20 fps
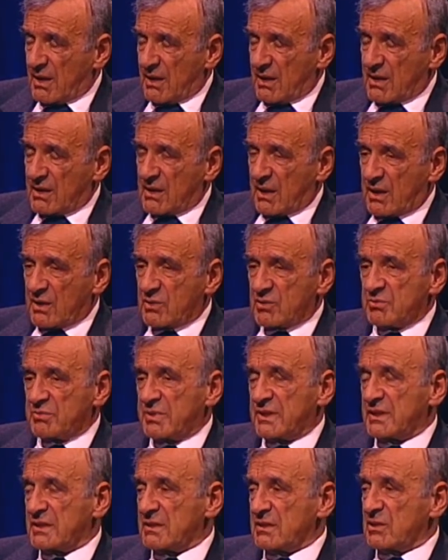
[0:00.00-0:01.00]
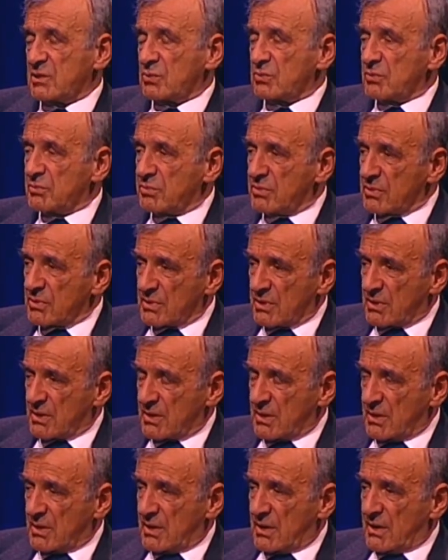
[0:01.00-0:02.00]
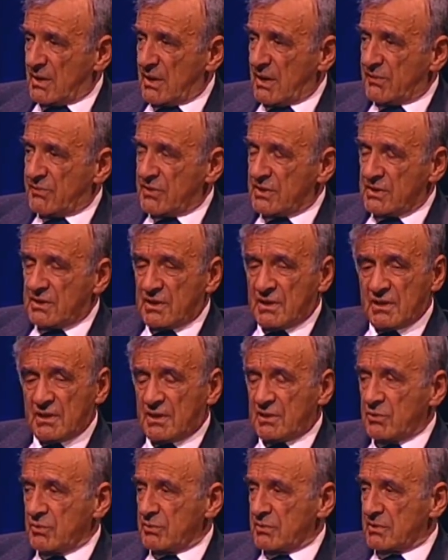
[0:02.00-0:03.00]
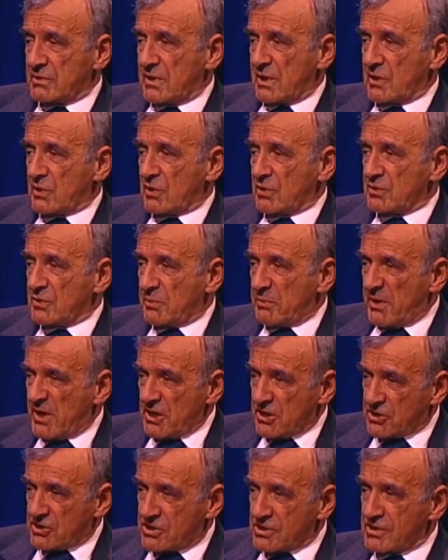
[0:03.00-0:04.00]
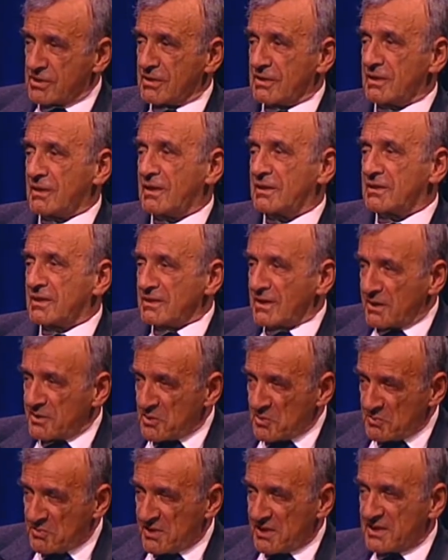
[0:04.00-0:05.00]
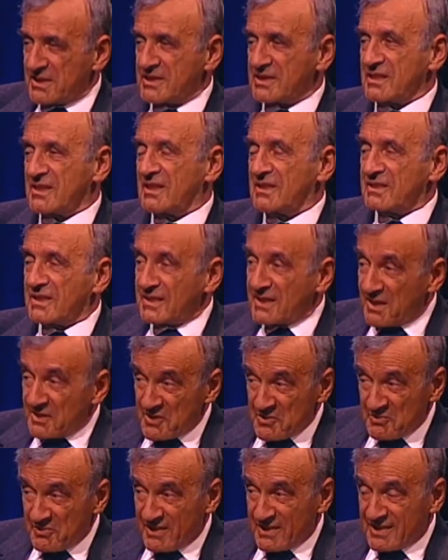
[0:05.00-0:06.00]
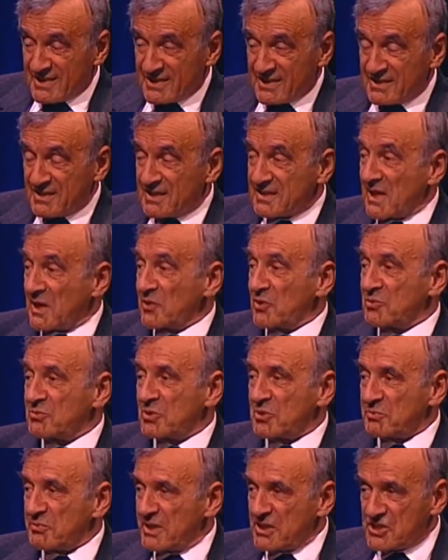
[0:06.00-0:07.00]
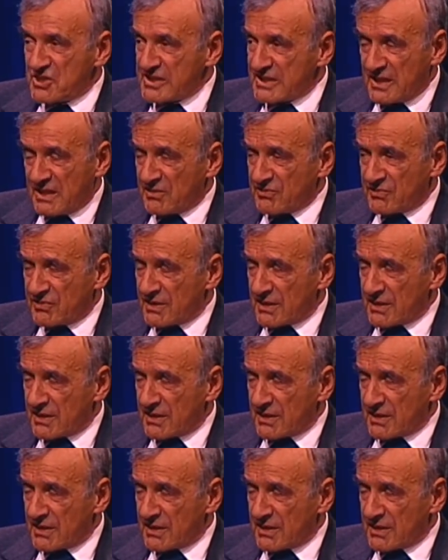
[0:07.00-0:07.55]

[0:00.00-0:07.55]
And I compared it to a book. Every day you tear out a page, and another page, mm. and another page, and then there are no more pages left.